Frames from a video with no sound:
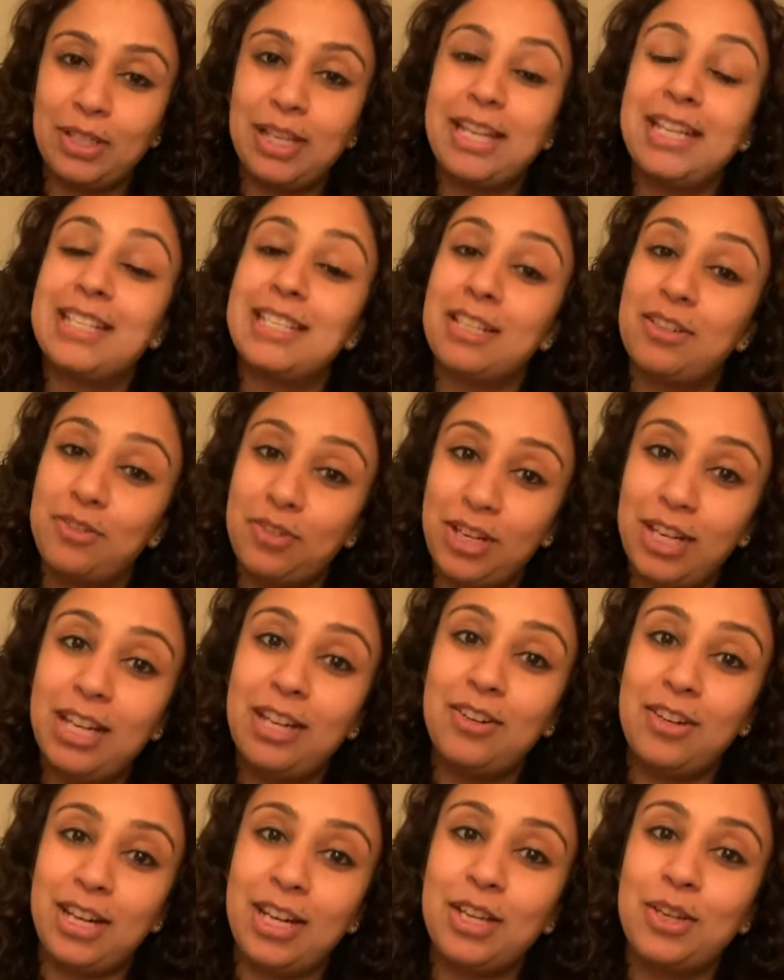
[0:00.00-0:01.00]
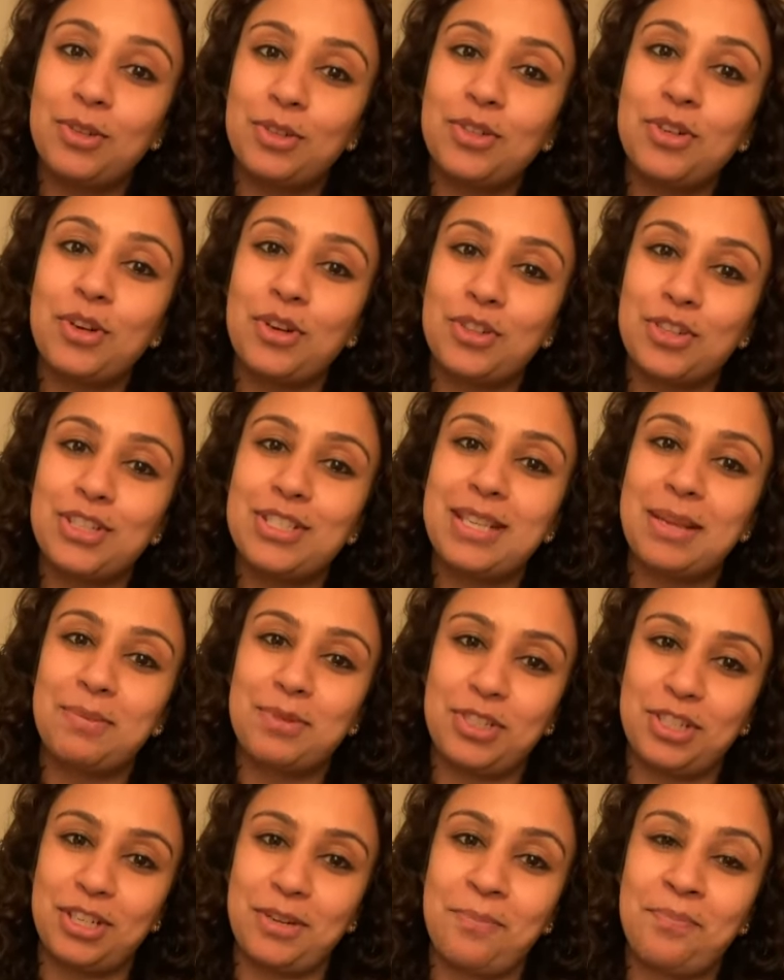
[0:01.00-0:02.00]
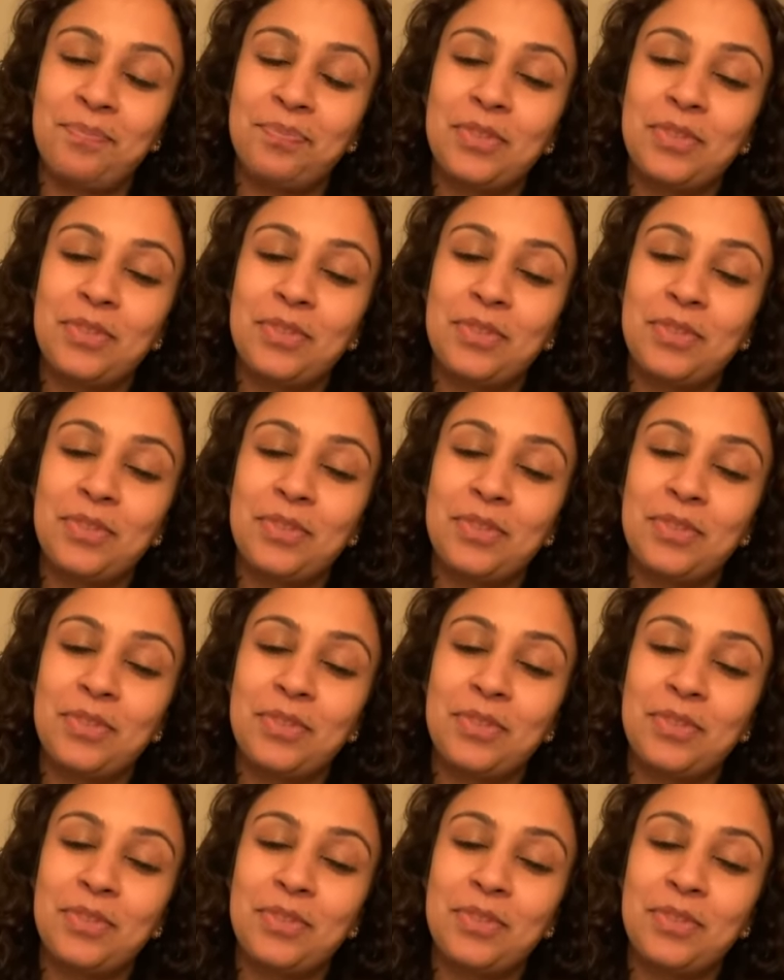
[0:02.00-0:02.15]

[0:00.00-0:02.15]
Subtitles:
It is a really, really good contraception.